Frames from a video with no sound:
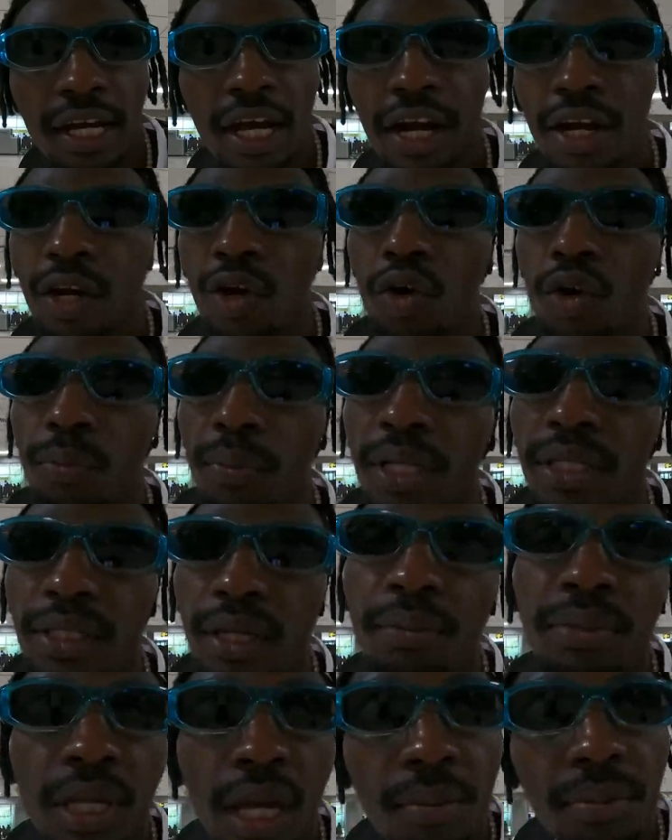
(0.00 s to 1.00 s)
a carry-on but
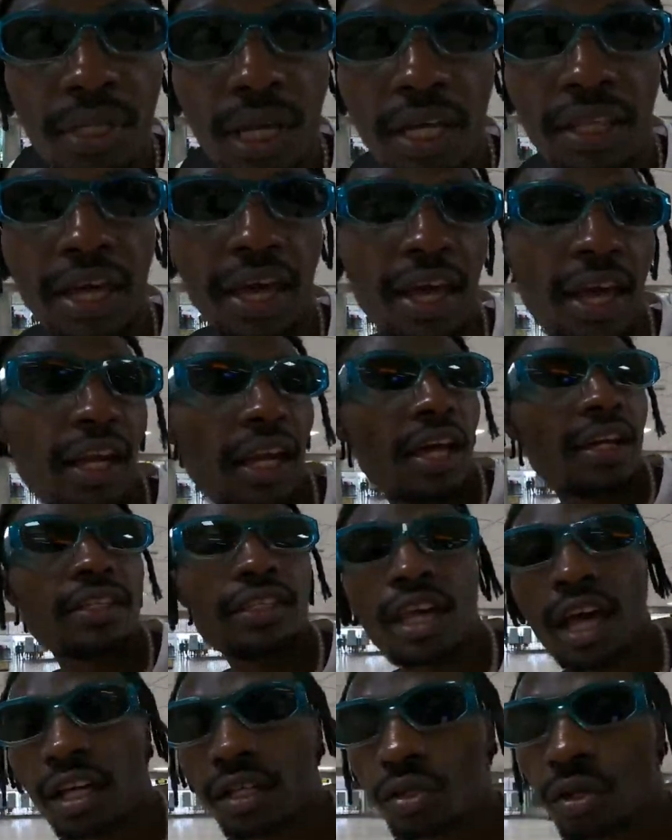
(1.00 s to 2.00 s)
sometimes other
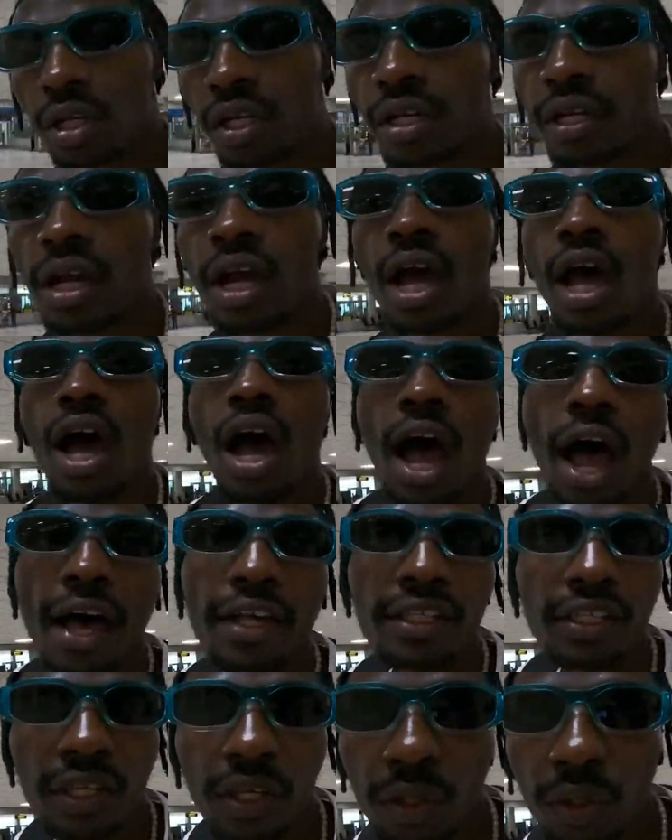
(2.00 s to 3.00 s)
airlines actually
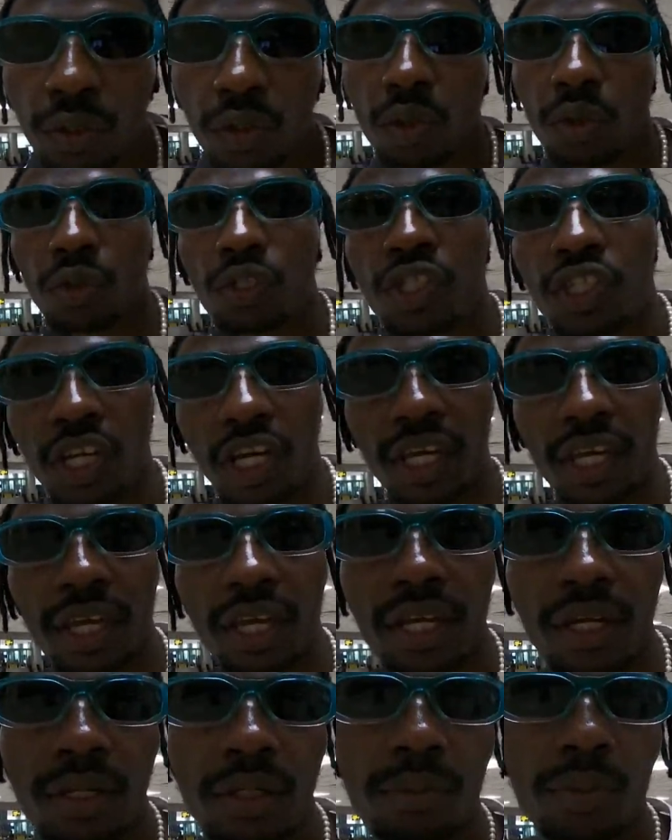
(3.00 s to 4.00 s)
ask you to
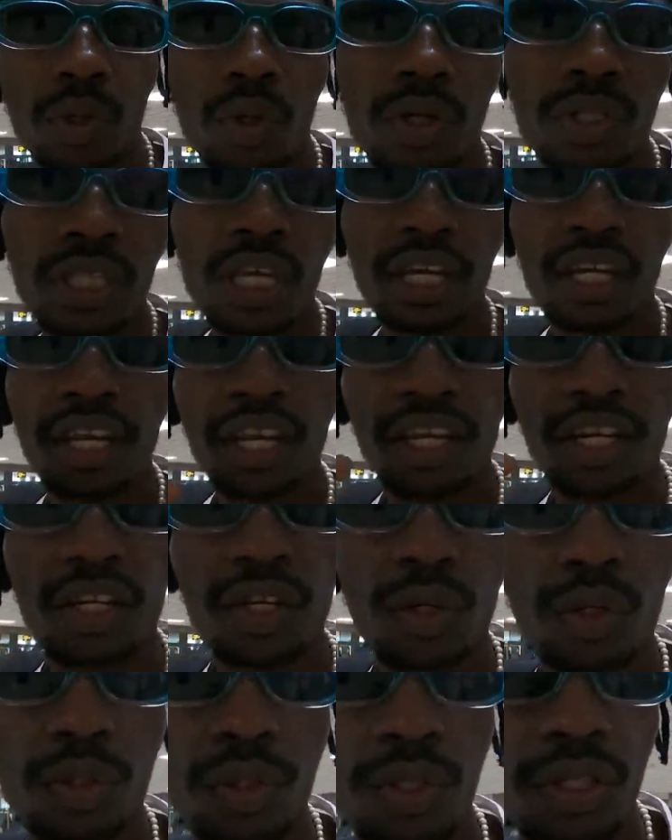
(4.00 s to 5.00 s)
check in because they need
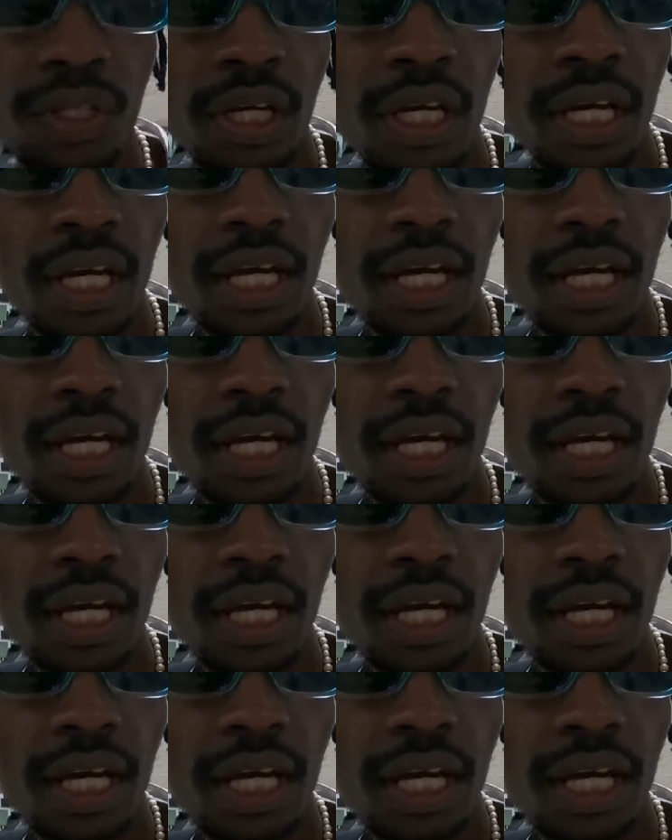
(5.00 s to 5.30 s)
you to,